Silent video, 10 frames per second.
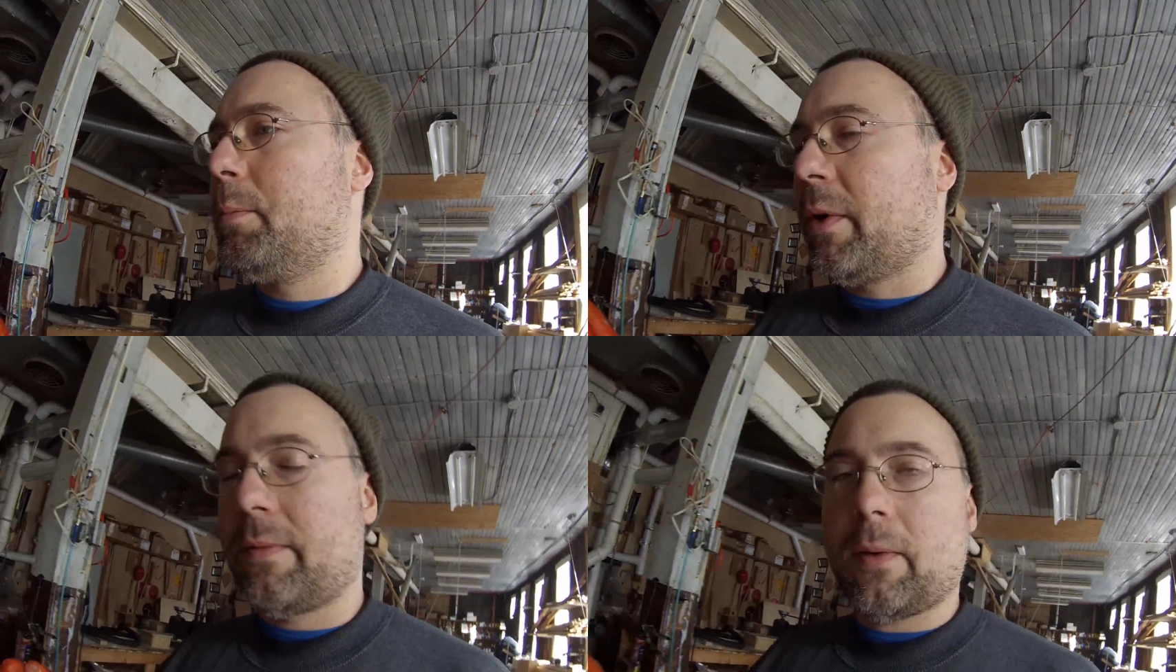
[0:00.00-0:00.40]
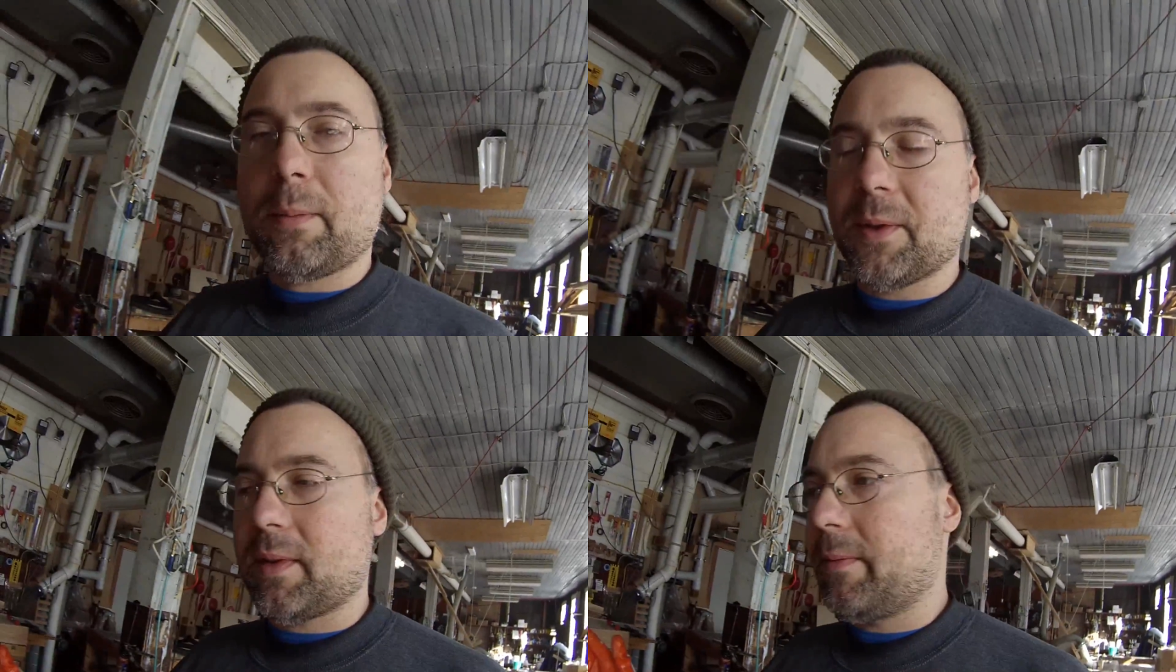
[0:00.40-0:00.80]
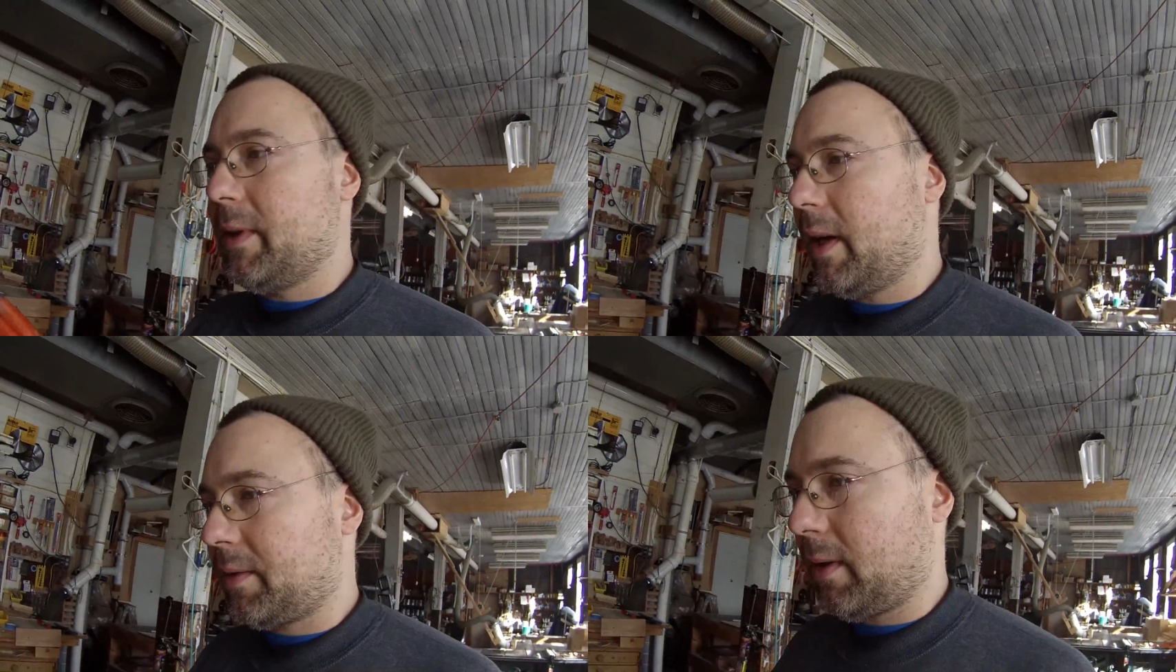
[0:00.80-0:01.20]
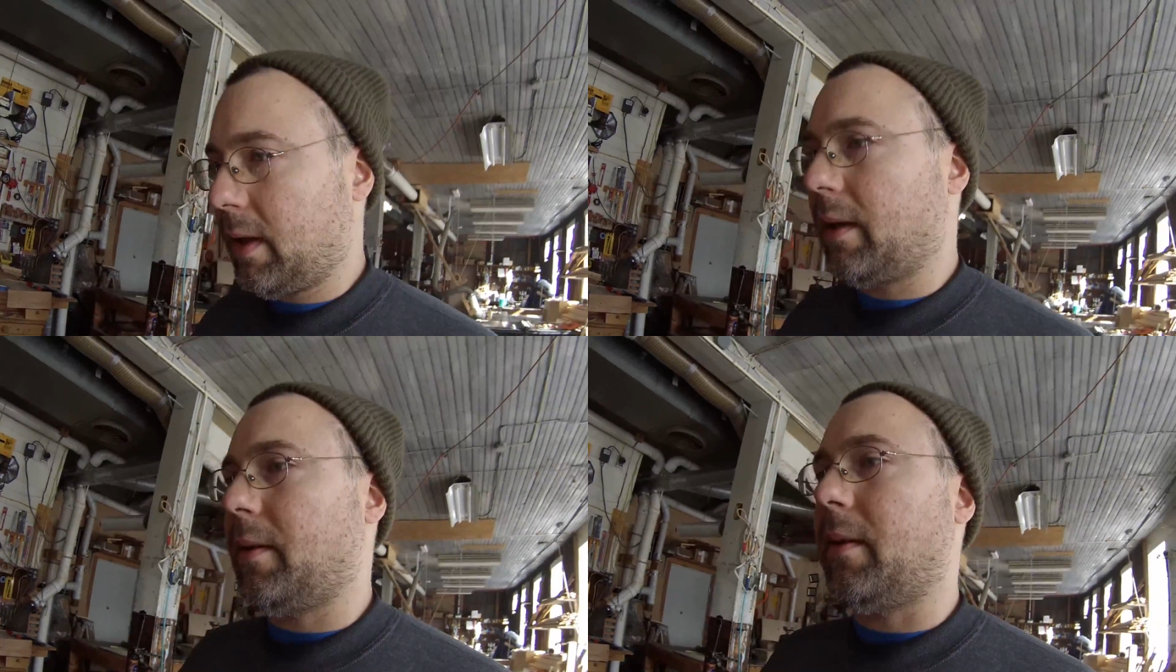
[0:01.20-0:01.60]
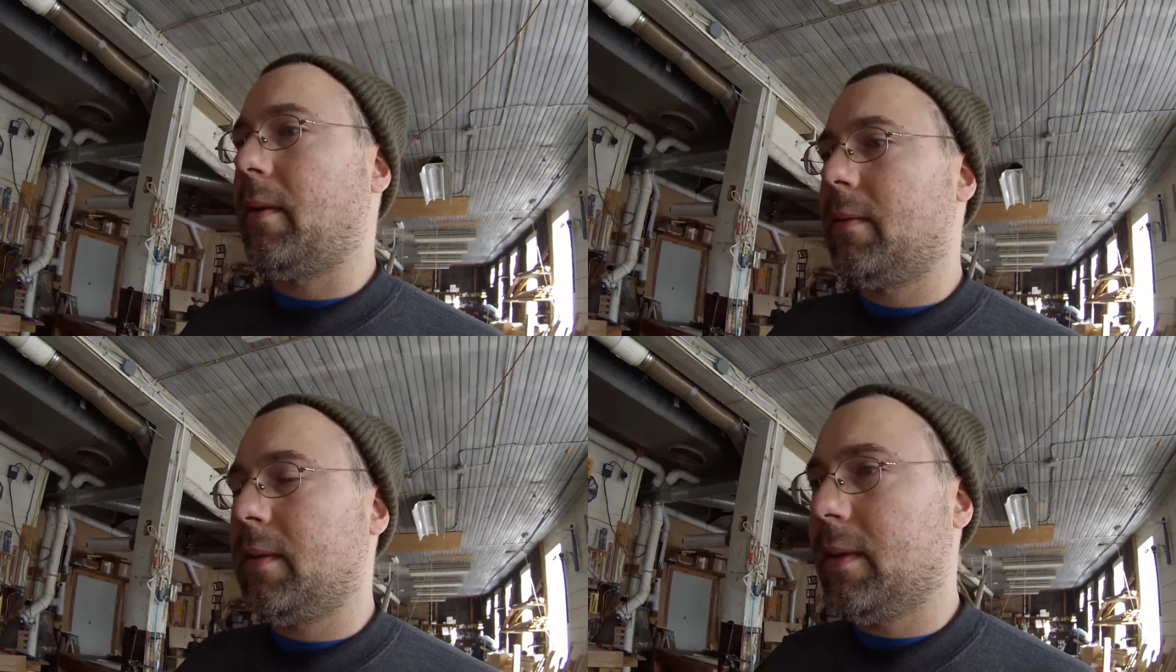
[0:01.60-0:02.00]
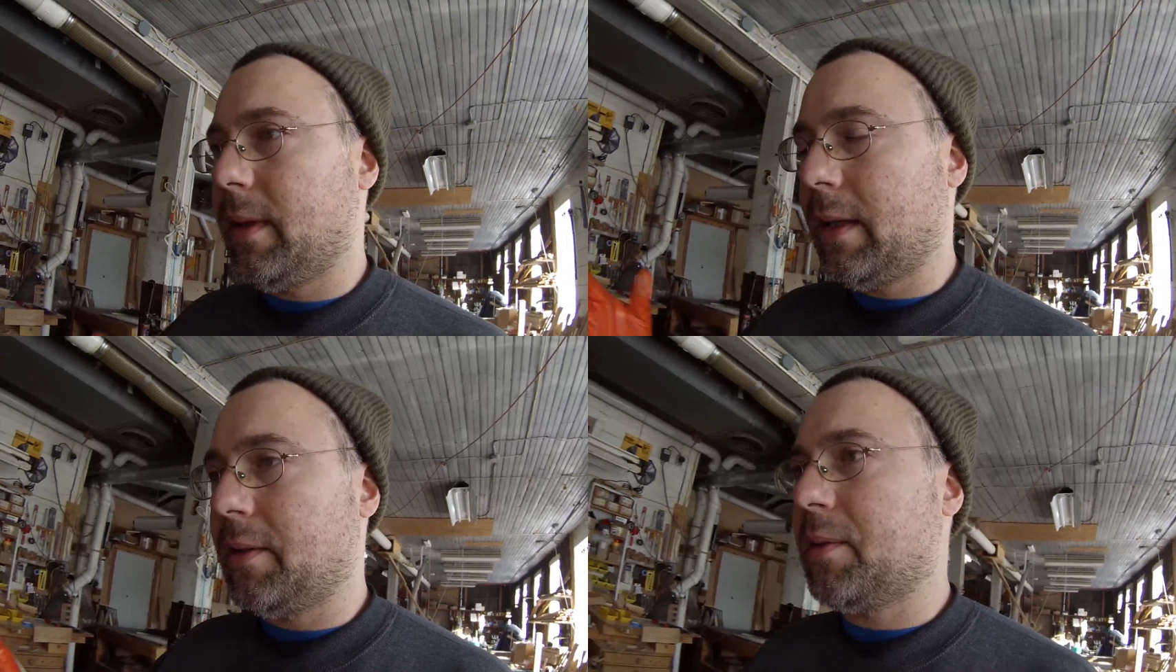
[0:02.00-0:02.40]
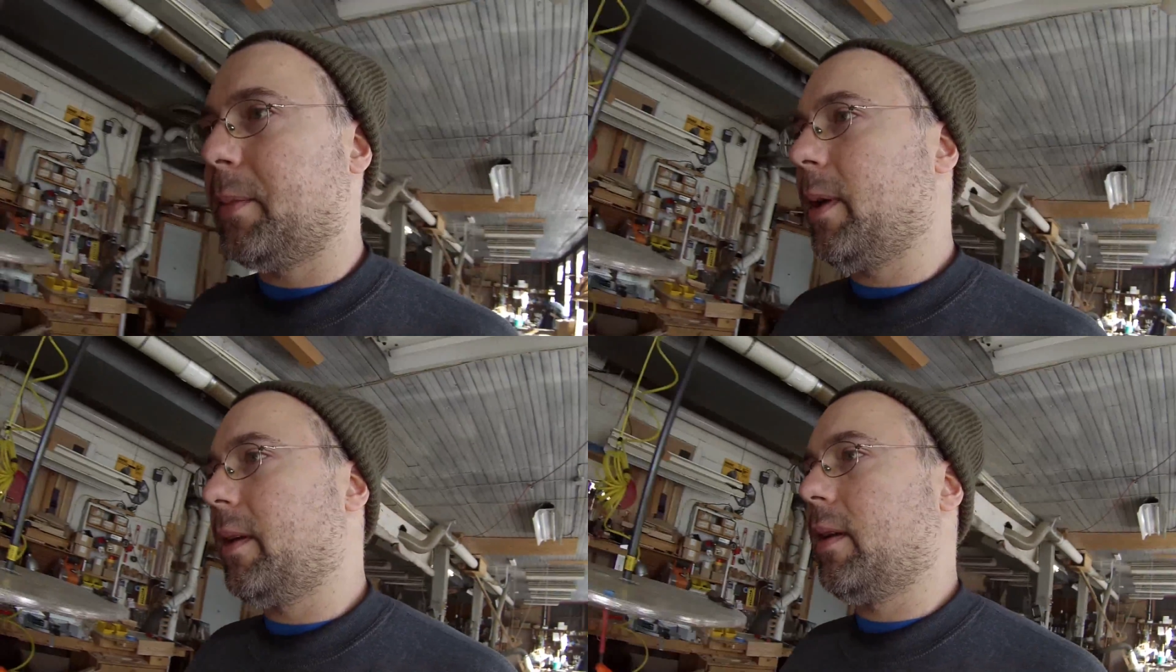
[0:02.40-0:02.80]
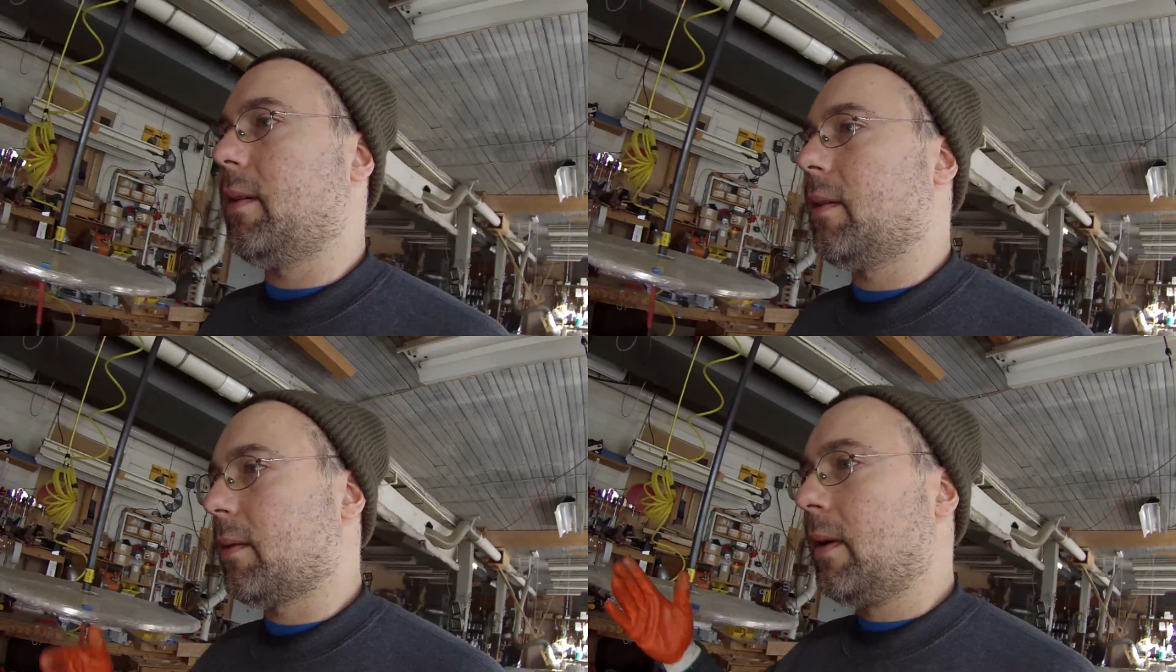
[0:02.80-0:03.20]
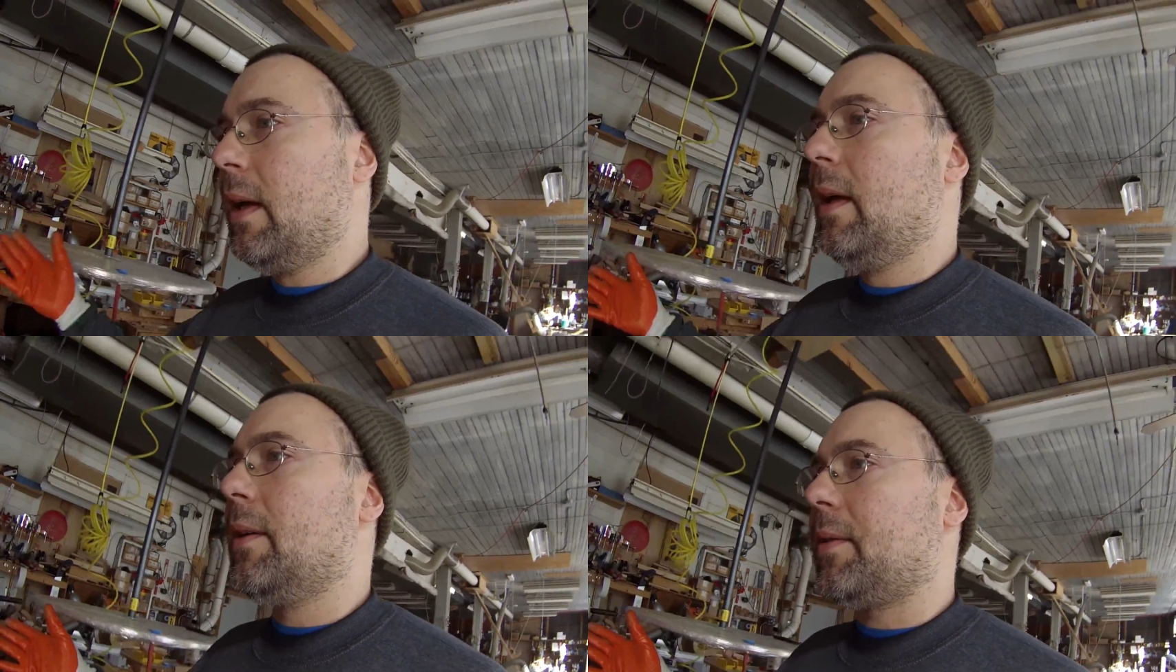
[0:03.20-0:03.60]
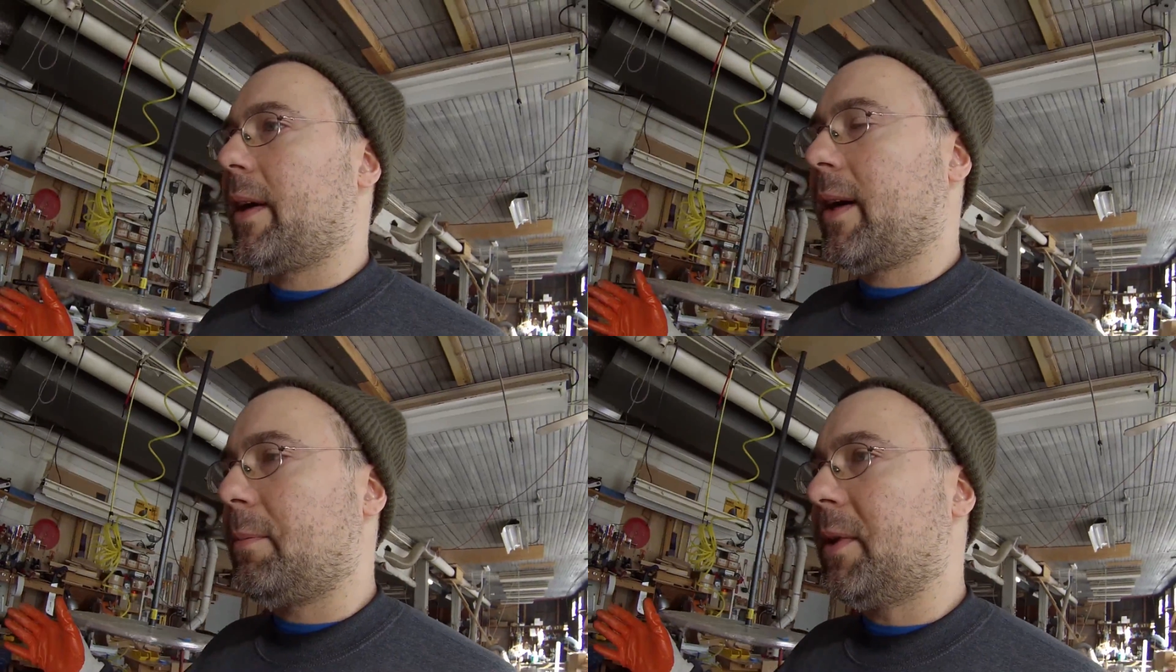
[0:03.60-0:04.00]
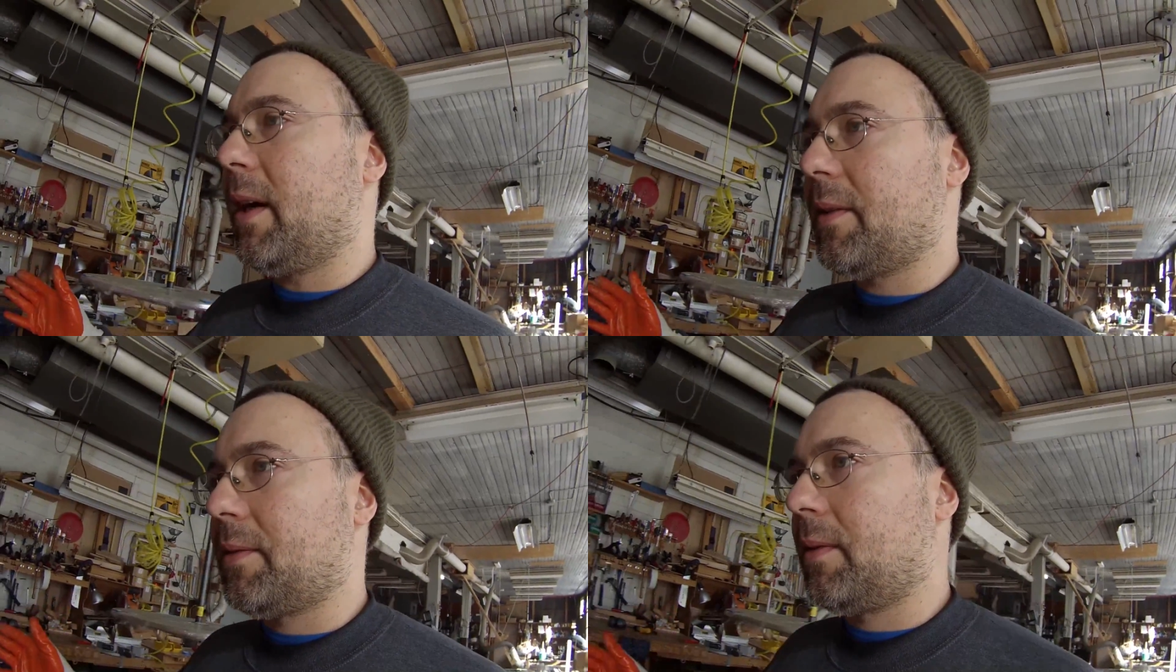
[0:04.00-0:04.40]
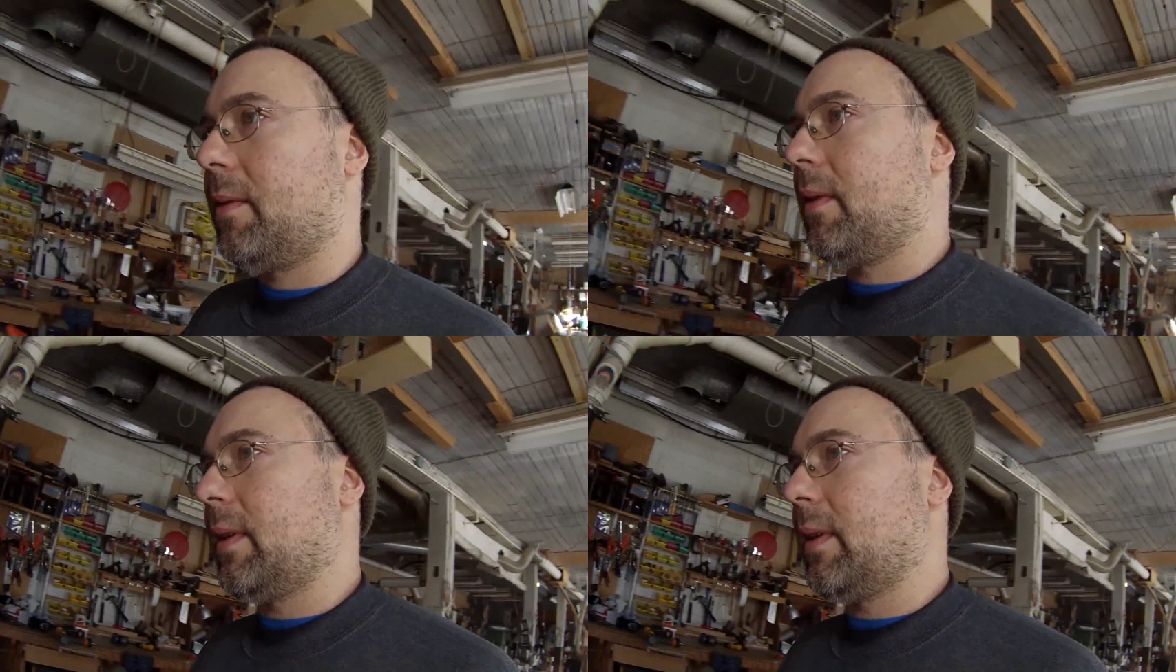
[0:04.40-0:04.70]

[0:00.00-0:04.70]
performance of the dust collector, in its ability to suck up dust,